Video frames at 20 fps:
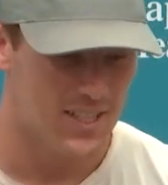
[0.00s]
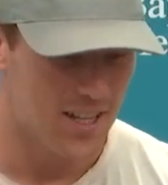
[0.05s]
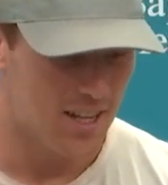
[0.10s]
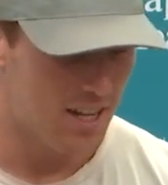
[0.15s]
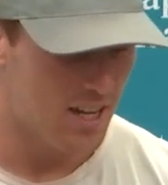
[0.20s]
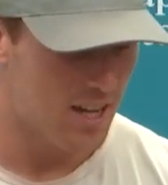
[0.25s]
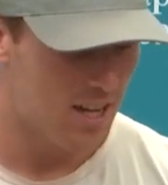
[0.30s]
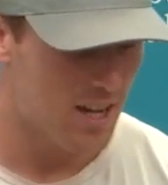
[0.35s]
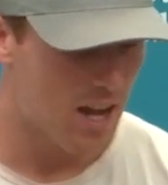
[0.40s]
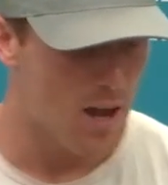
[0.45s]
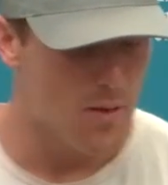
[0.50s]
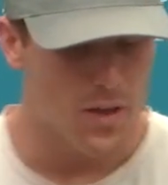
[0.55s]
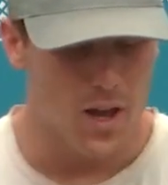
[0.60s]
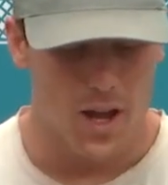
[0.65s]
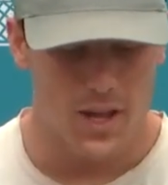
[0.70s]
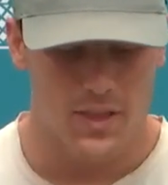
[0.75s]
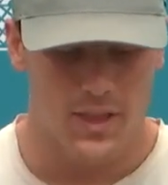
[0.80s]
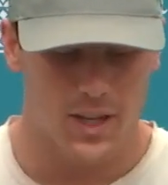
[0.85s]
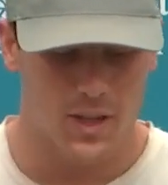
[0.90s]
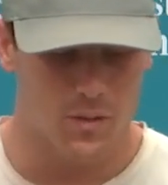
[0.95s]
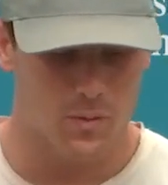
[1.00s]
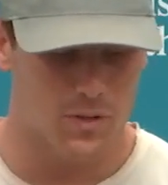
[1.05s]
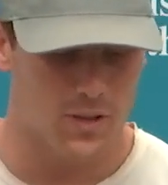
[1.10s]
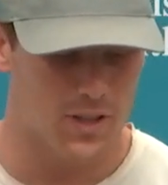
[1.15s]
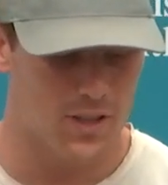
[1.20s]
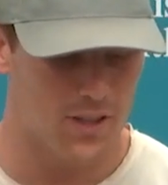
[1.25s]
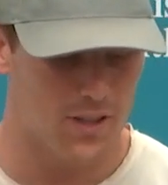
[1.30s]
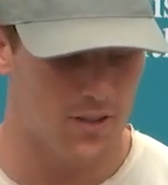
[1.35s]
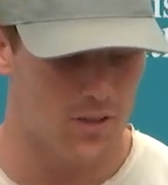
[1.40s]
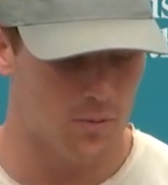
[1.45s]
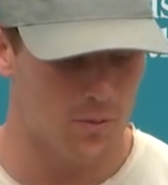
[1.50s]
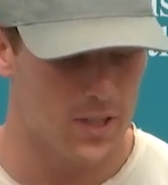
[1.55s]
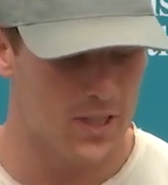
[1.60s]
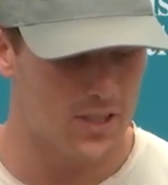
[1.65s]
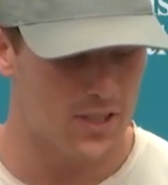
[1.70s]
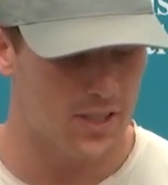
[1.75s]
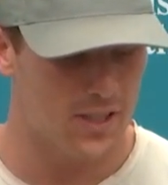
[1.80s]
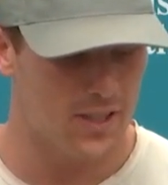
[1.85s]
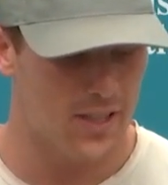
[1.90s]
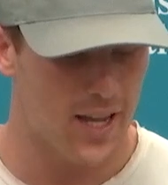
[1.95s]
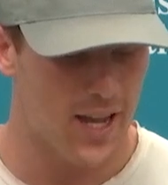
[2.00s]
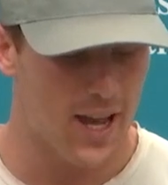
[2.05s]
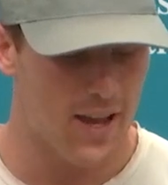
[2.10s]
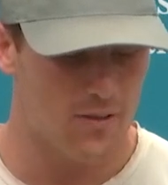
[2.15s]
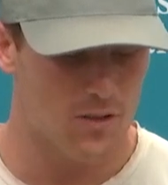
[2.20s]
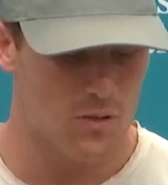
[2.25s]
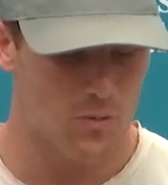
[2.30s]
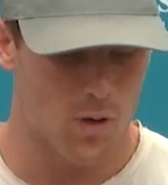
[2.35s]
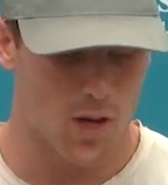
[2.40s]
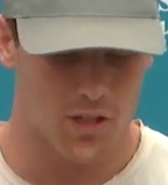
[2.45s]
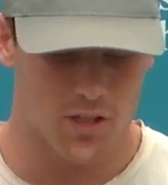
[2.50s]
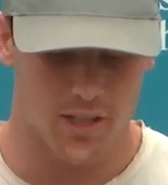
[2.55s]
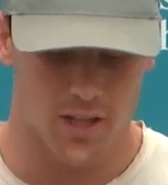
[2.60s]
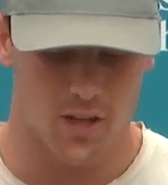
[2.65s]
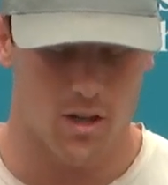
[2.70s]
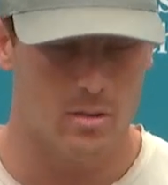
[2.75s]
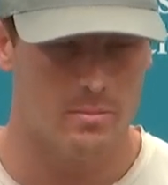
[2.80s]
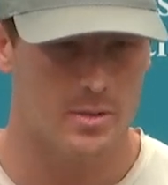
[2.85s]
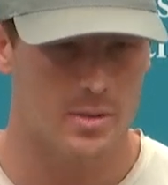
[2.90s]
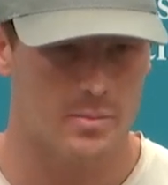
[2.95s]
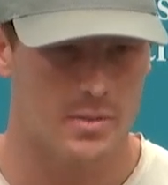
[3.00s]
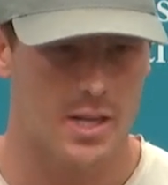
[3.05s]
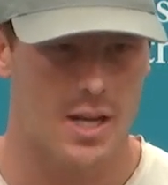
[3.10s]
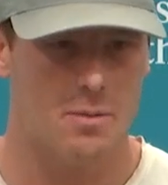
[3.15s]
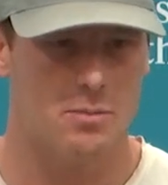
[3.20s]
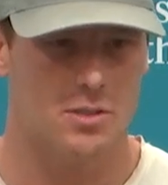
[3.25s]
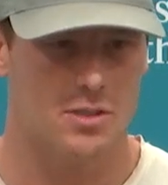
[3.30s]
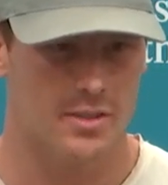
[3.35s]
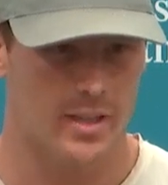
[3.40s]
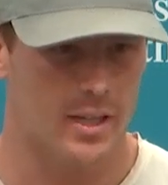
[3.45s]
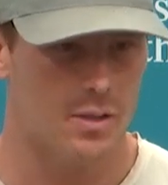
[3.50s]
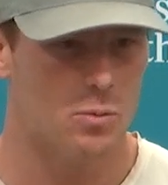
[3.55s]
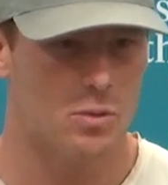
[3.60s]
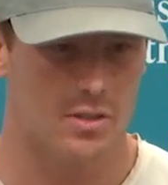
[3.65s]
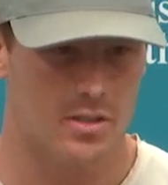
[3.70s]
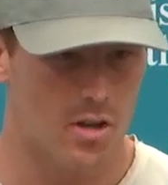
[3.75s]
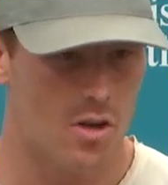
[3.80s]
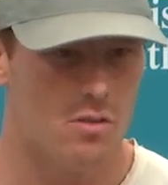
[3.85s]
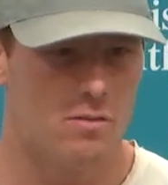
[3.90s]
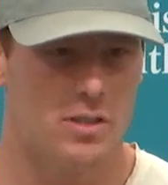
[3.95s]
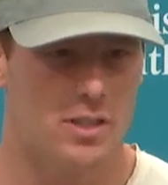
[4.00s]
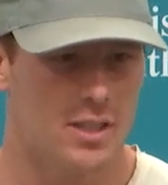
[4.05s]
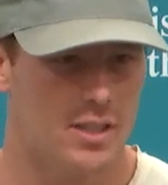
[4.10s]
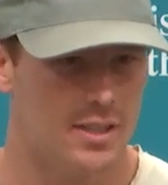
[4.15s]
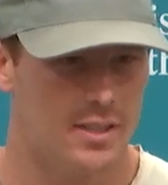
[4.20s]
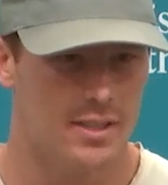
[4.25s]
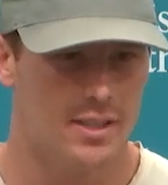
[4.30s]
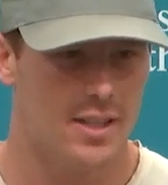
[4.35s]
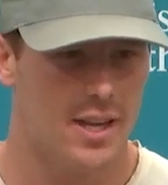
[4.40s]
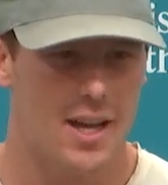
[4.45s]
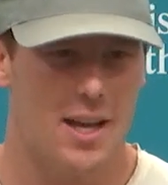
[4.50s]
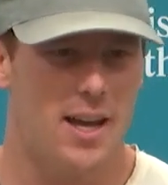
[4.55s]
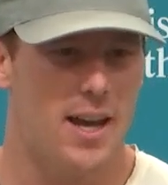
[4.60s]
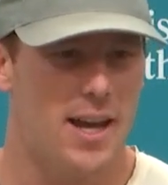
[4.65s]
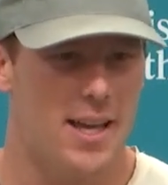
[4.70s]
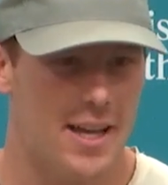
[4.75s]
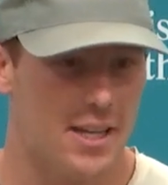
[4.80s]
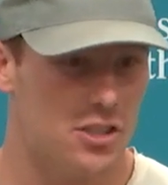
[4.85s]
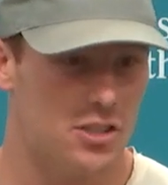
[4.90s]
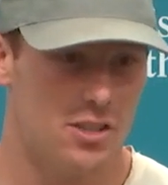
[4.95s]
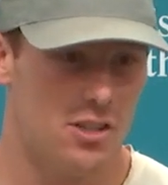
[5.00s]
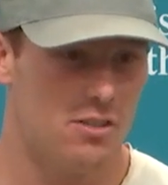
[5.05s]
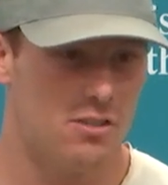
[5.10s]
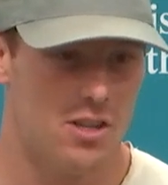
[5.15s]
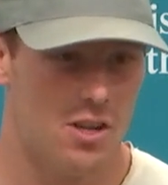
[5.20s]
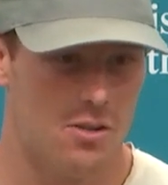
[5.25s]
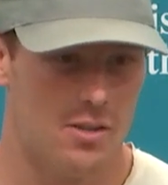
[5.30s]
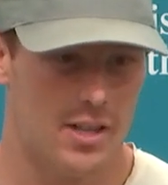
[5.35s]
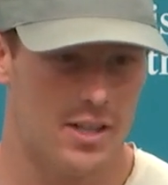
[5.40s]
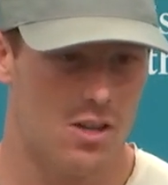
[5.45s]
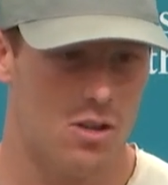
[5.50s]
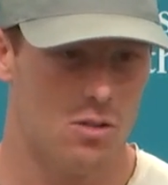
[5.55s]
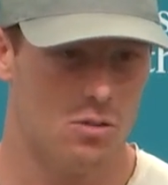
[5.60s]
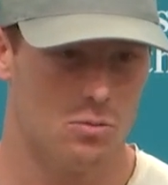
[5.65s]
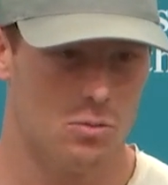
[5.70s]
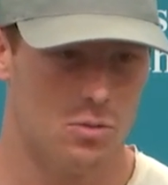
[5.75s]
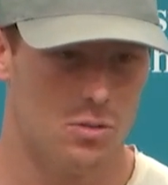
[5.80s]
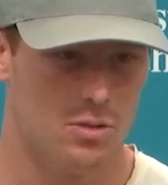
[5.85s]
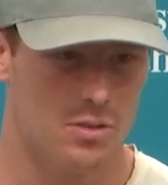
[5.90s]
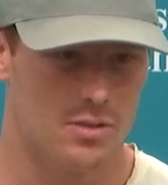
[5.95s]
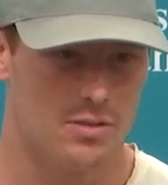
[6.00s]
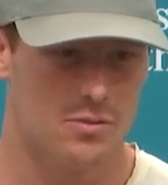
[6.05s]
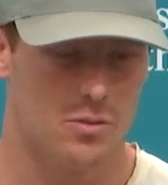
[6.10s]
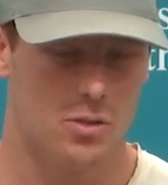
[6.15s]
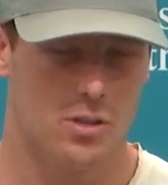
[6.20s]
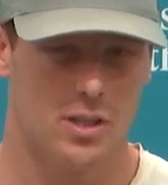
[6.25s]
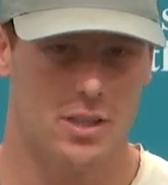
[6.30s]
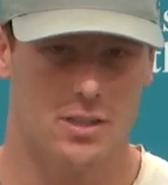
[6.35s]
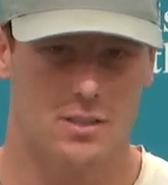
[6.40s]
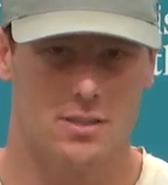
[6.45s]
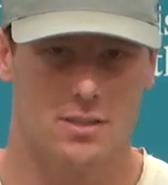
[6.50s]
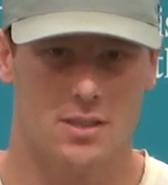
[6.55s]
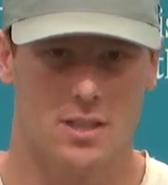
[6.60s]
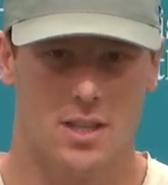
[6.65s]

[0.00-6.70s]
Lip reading: I think with the reason they have you watch at home sometimes is like with COVID, and I actually don't know like all the rules for it.